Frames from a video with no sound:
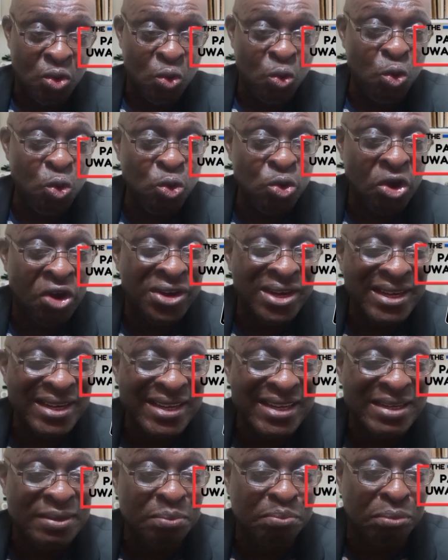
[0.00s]
who don't
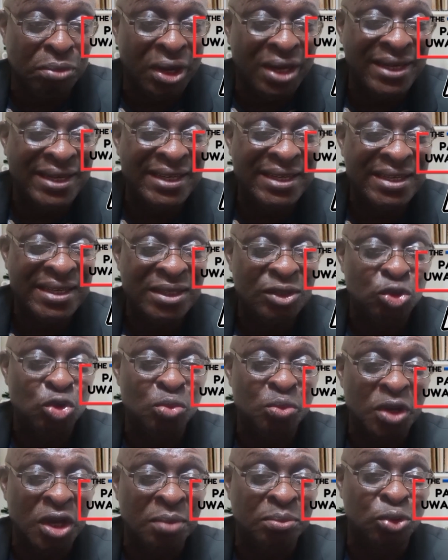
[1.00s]
need money
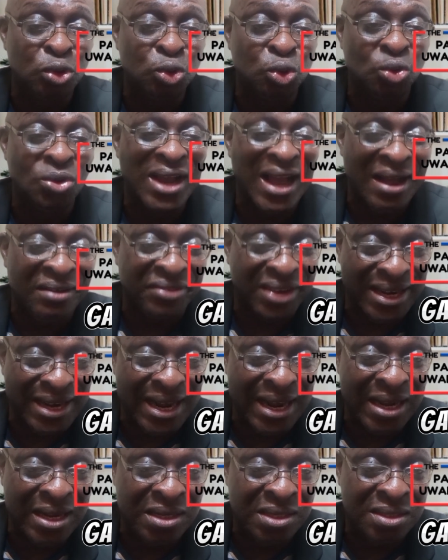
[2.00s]
to be able to
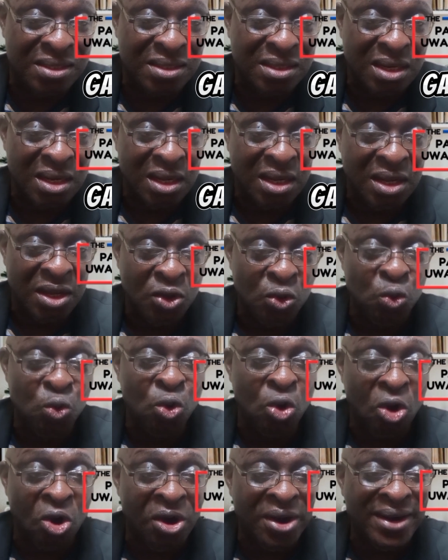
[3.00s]
galvanize,
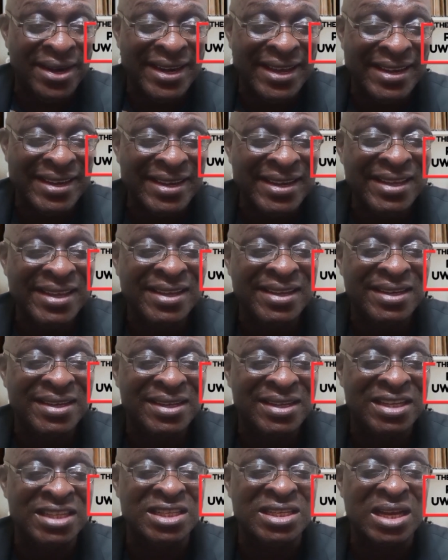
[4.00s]
who all they
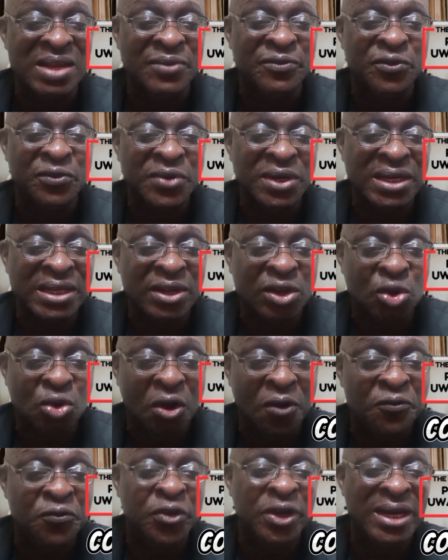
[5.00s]
need is the
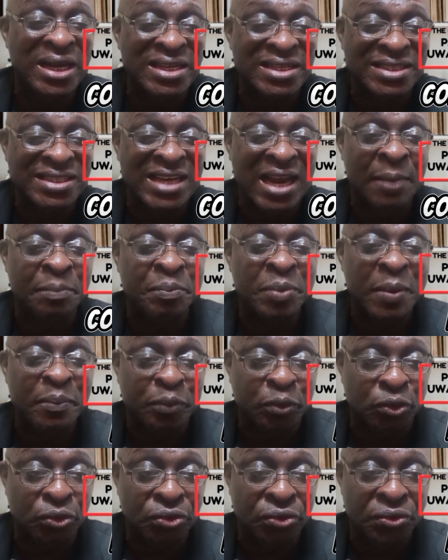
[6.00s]
confidence that
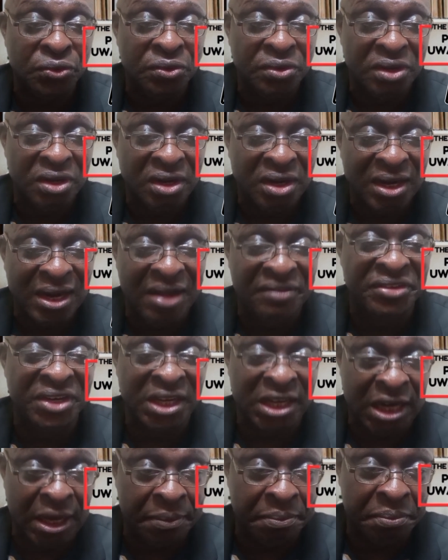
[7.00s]
people have
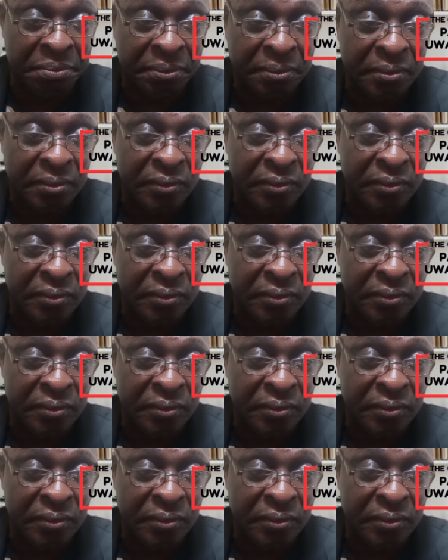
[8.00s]
in them.